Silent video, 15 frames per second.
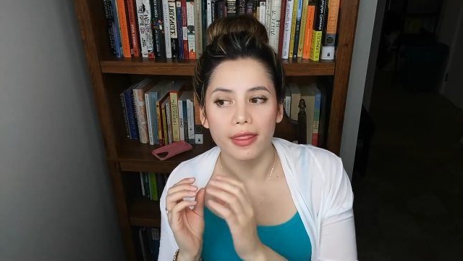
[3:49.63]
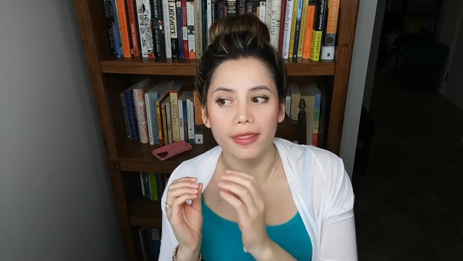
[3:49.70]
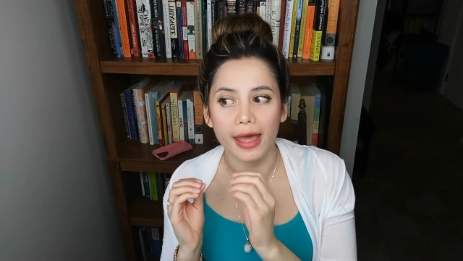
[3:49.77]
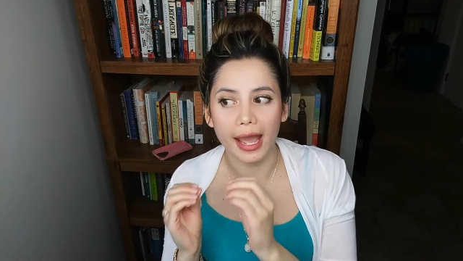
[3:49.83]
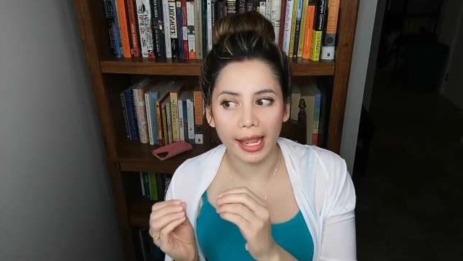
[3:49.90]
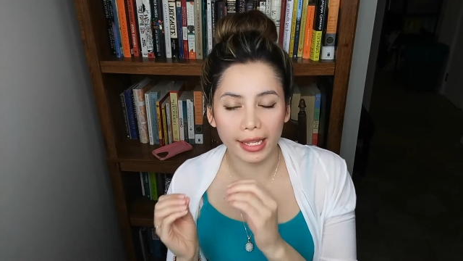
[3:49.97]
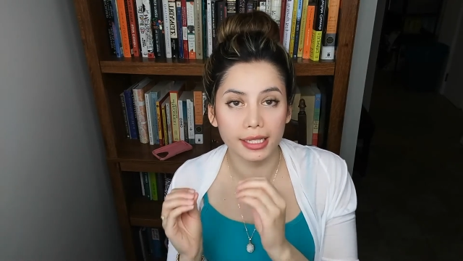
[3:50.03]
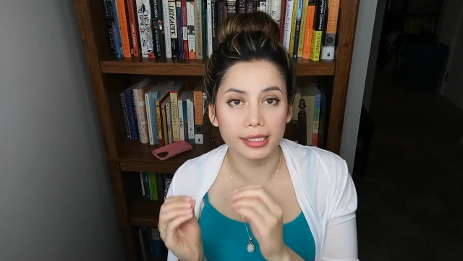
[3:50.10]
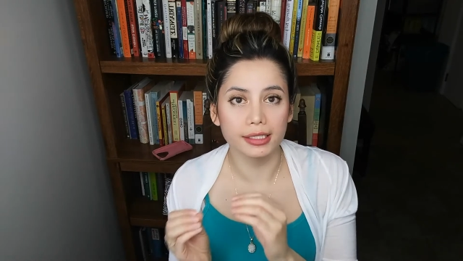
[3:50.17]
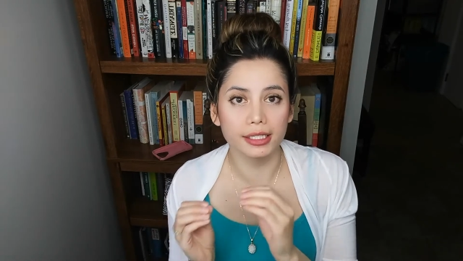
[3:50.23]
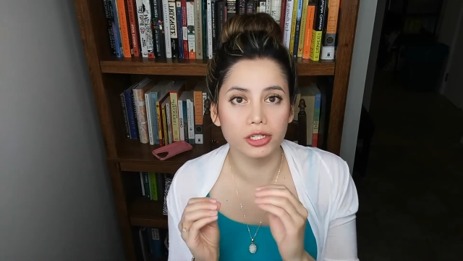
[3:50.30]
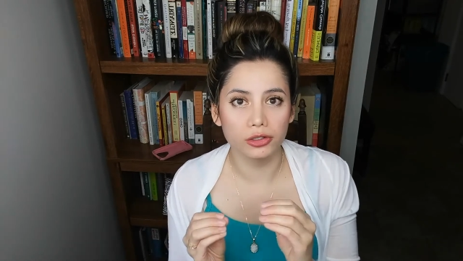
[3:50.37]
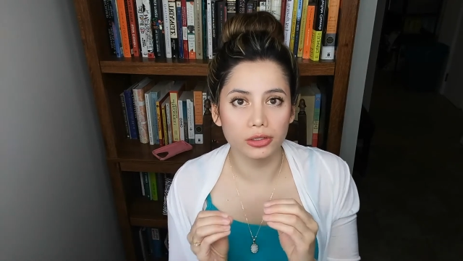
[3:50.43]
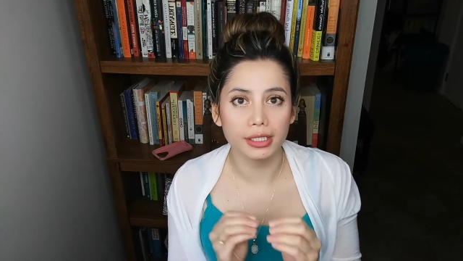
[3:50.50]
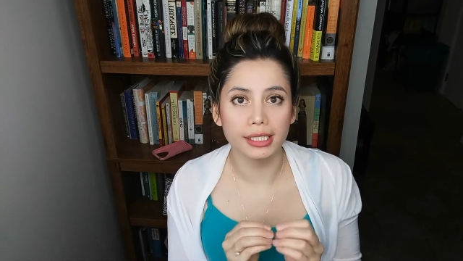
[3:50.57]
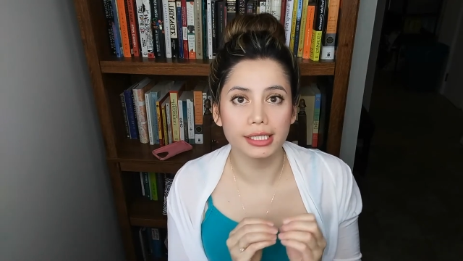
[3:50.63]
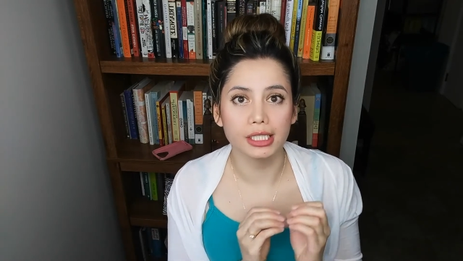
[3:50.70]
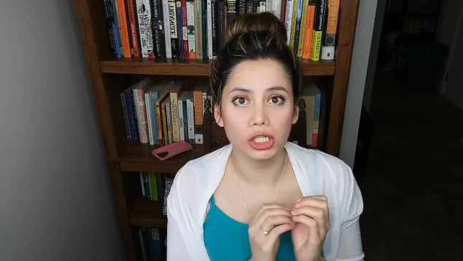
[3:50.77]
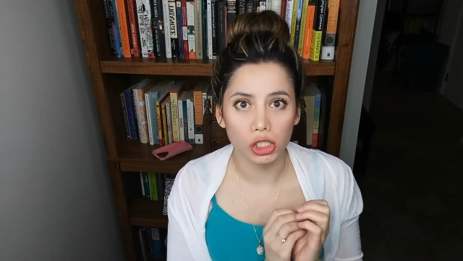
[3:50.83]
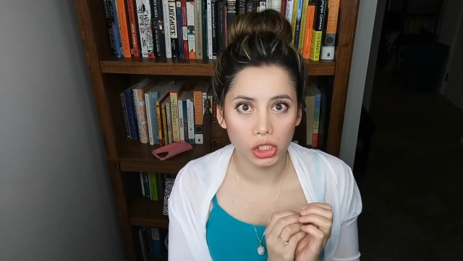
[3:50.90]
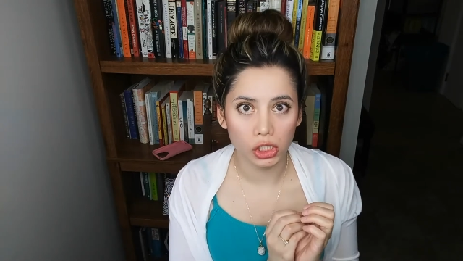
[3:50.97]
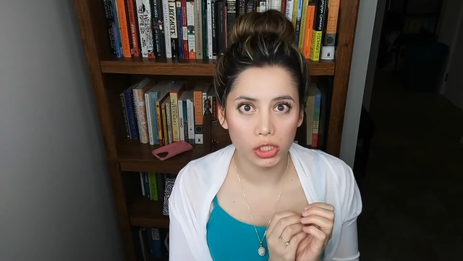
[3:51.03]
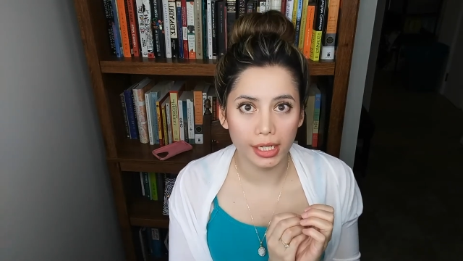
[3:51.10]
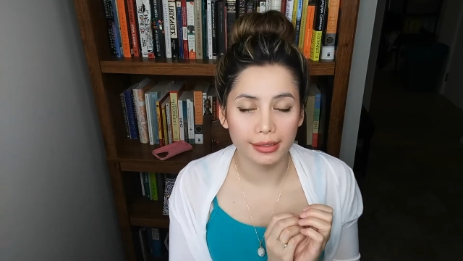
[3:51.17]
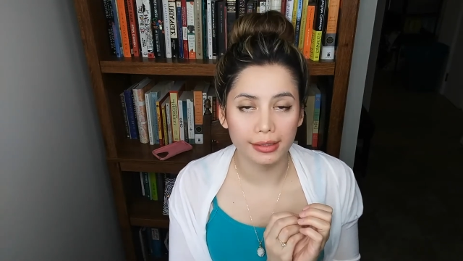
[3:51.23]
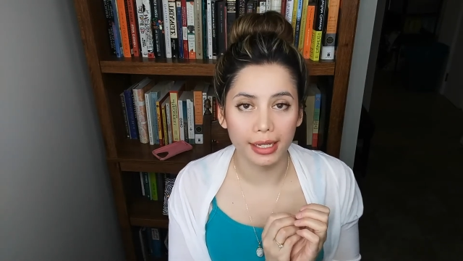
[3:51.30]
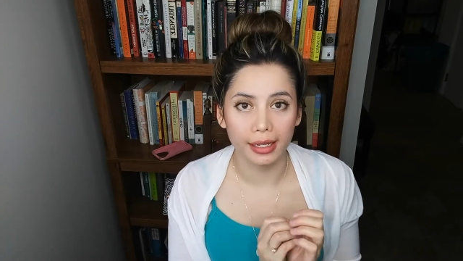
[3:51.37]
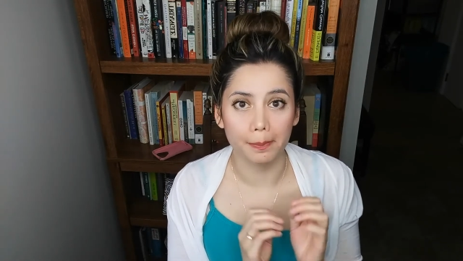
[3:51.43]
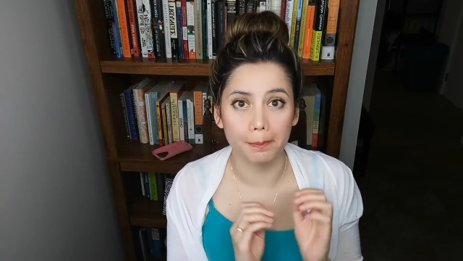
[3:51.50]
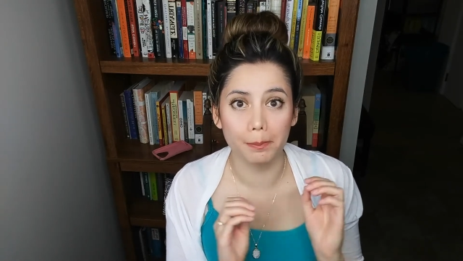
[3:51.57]
that can literally learn and
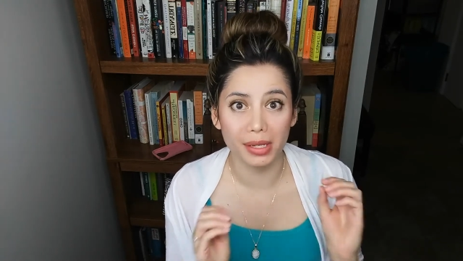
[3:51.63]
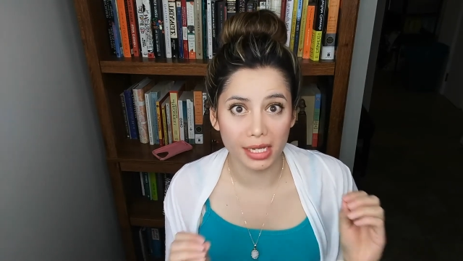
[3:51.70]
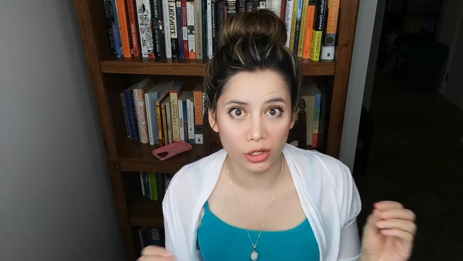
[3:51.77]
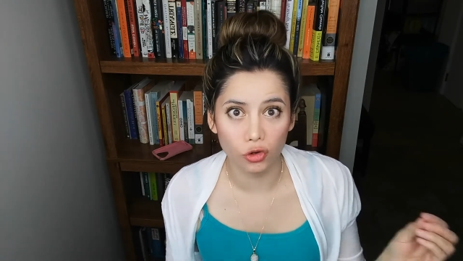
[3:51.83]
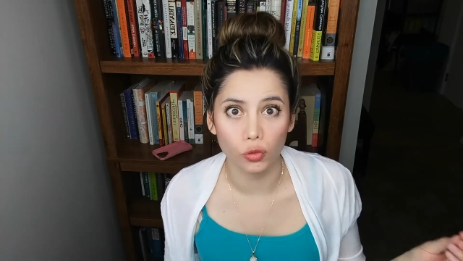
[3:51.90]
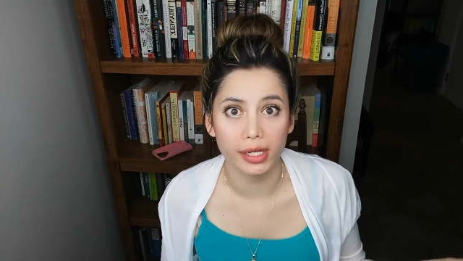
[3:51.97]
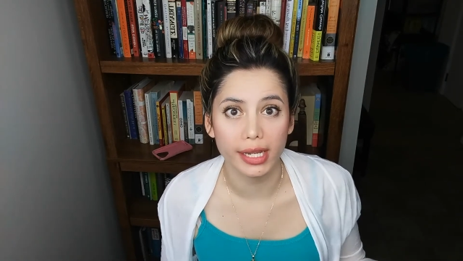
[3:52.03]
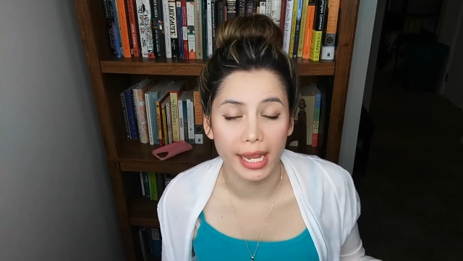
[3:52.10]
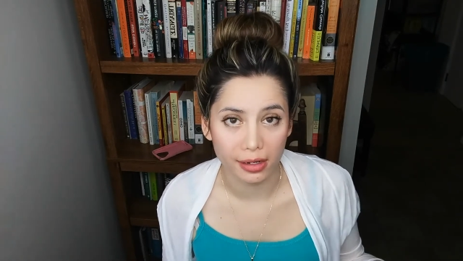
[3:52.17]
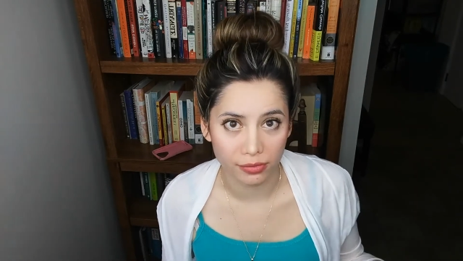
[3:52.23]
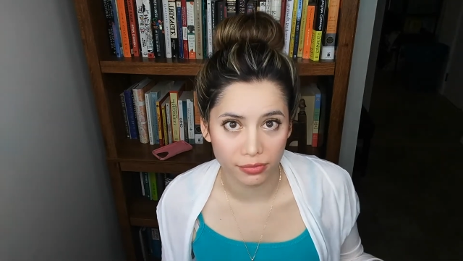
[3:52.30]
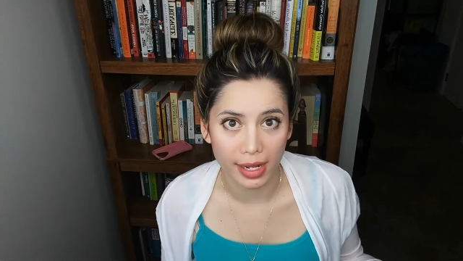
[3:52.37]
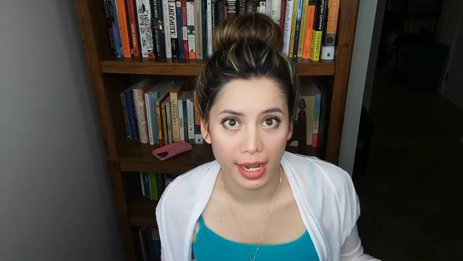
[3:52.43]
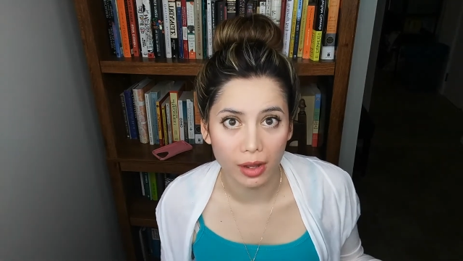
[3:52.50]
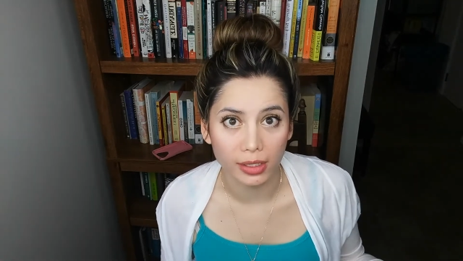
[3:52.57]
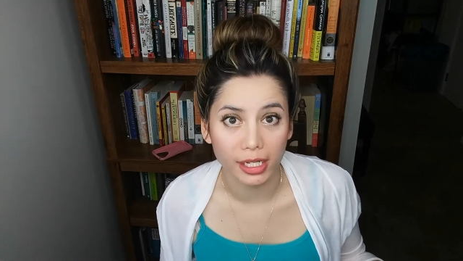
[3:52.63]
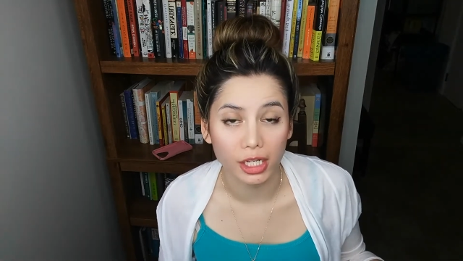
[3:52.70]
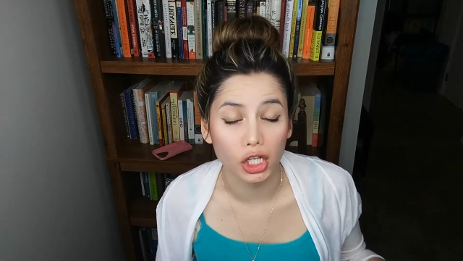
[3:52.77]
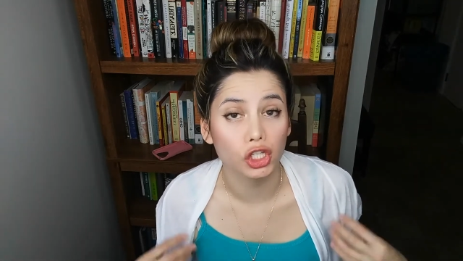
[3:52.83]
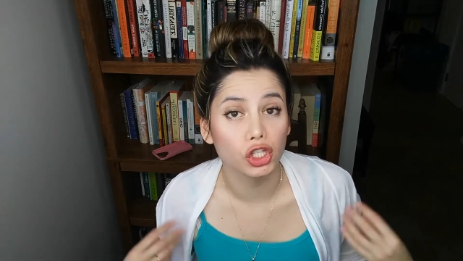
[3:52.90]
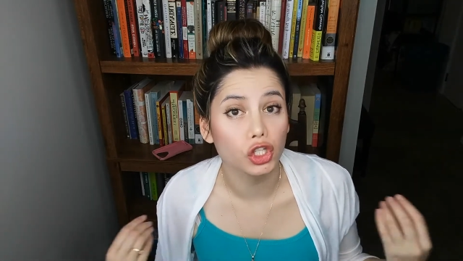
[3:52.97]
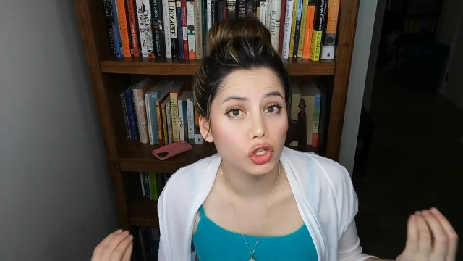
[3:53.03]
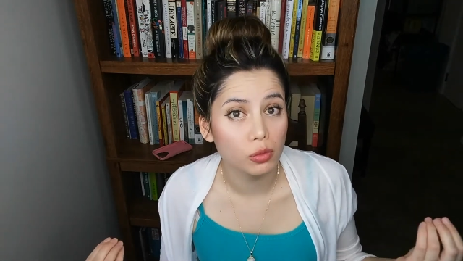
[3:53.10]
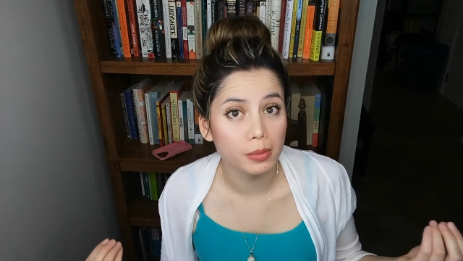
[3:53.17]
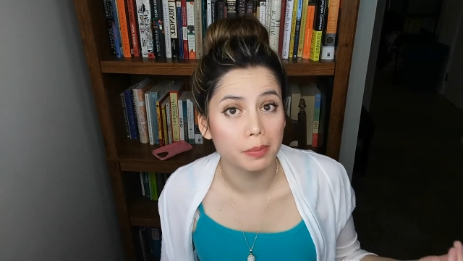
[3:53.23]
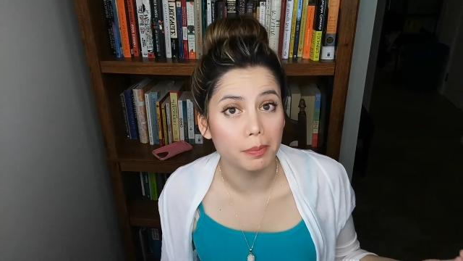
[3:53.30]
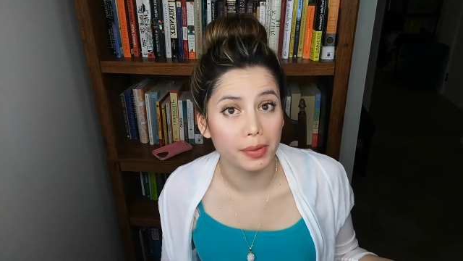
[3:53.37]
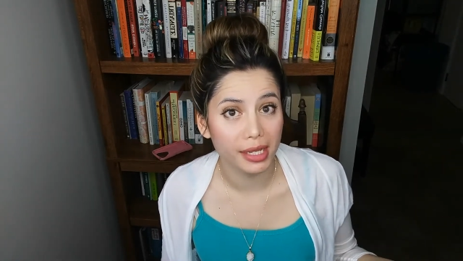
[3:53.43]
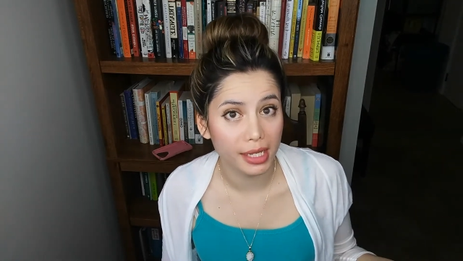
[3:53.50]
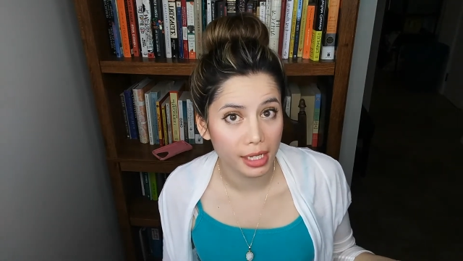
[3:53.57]
like be creative now like a
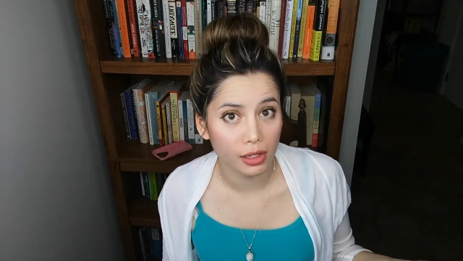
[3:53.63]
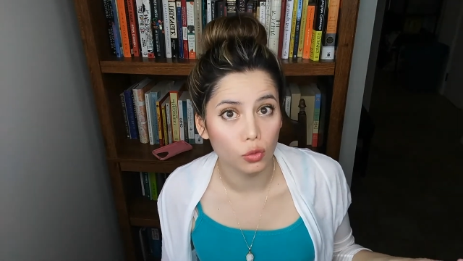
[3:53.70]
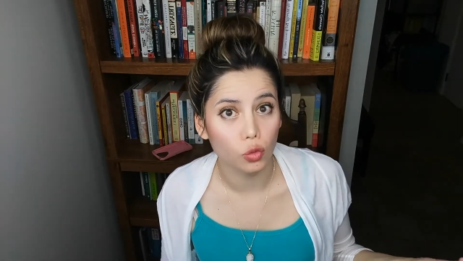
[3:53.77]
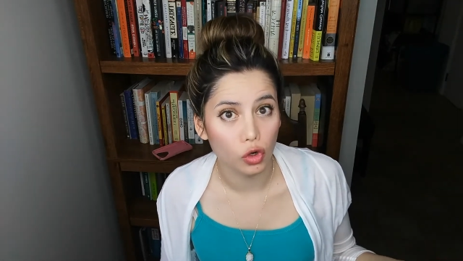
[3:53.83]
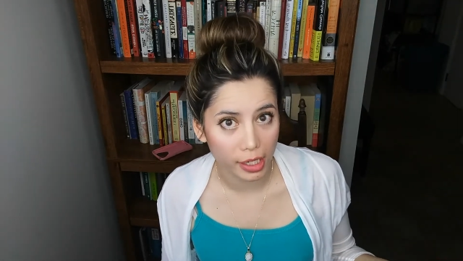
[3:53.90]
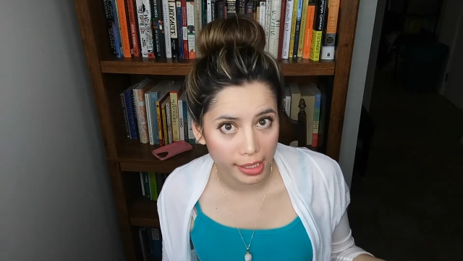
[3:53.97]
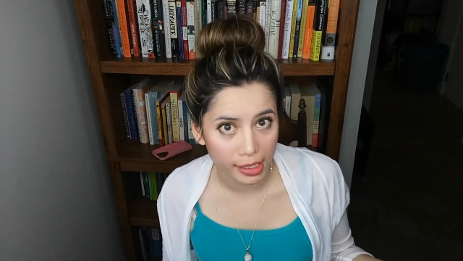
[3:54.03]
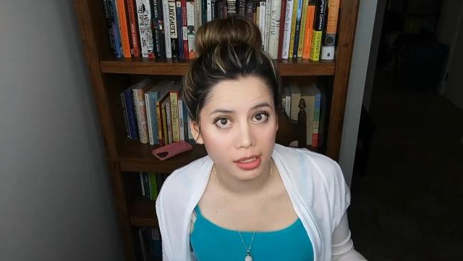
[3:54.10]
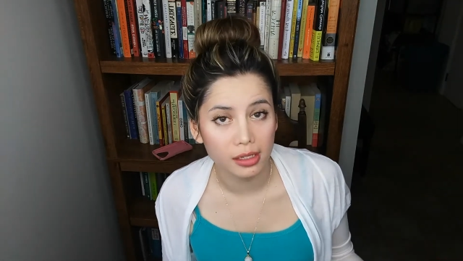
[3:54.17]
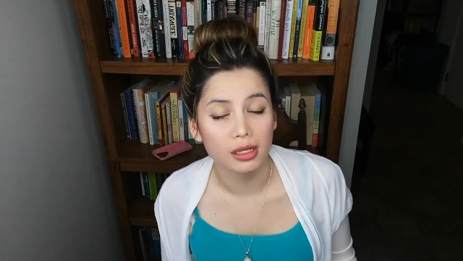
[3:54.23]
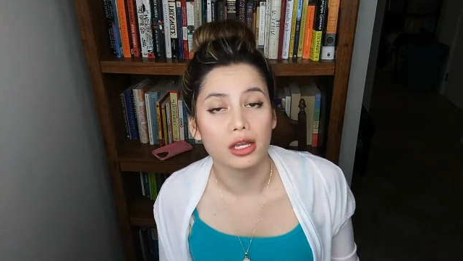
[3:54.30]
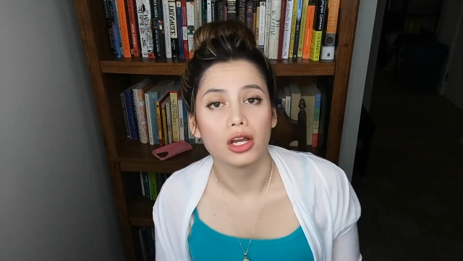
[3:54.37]
human being would.